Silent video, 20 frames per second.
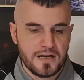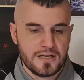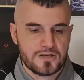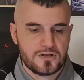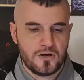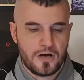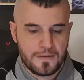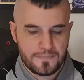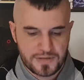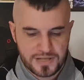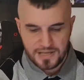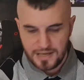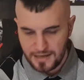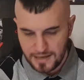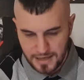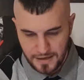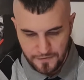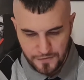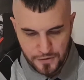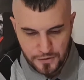So I'm going
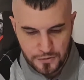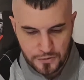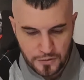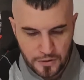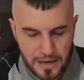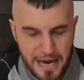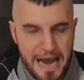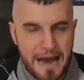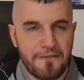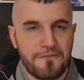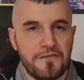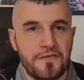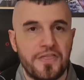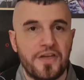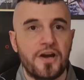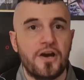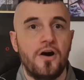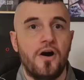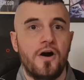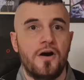to give you half of the
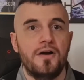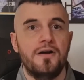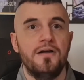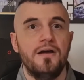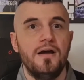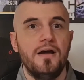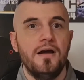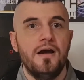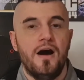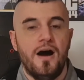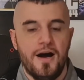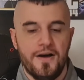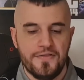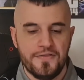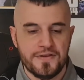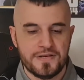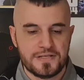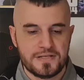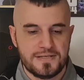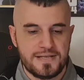card on
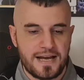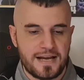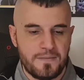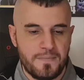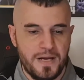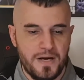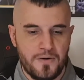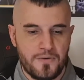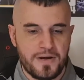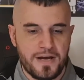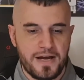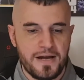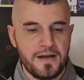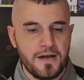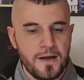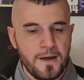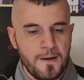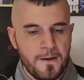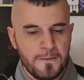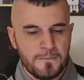this segment, okay?